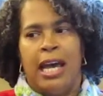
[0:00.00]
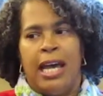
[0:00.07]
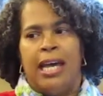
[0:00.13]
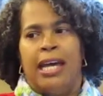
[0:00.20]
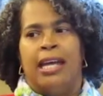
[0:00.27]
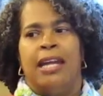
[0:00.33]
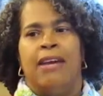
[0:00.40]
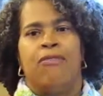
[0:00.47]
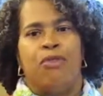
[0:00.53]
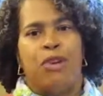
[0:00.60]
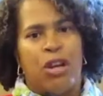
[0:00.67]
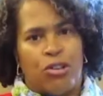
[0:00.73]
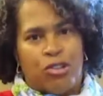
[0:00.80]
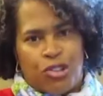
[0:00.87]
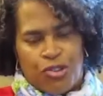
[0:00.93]
And if we
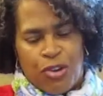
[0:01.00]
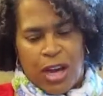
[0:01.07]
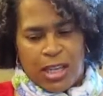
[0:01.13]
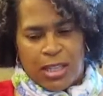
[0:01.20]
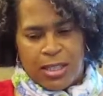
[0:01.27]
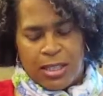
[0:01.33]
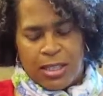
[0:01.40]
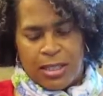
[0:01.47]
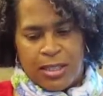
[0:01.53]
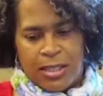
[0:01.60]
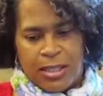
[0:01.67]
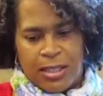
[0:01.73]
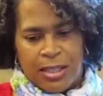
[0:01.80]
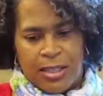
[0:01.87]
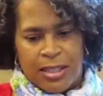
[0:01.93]
are stressed,
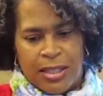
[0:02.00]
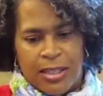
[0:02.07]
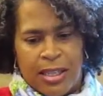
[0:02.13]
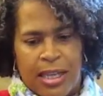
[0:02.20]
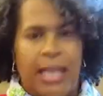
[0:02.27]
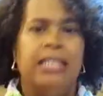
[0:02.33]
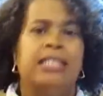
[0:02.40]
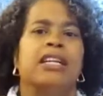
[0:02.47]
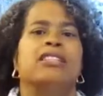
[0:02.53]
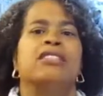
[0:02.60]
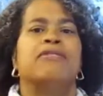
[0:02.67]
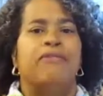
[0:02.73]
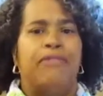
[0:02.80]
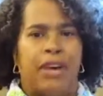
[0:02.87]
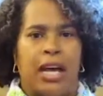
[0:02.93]
it does
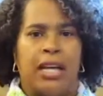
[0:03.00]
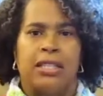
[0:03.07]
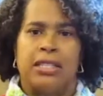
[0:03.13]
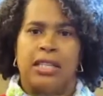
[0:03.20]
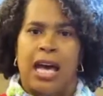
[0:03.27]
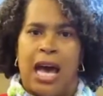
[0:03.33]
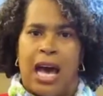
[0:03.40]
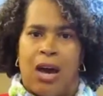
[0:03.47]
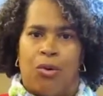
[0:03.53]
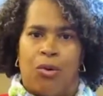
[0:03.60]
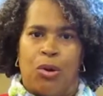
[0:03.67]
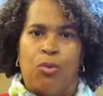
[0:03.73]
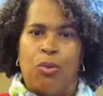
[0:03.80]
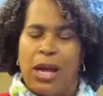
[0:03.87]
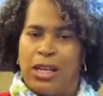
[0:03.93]
affect
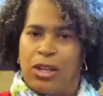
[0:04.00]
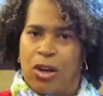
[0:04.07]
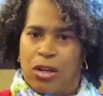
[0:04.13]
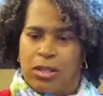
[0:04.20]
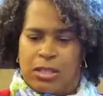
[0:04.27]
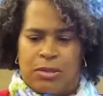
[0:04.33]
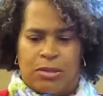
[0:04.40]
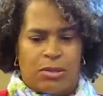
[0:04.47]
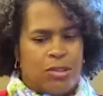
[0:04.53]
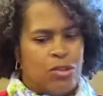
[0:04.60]
our weight loss.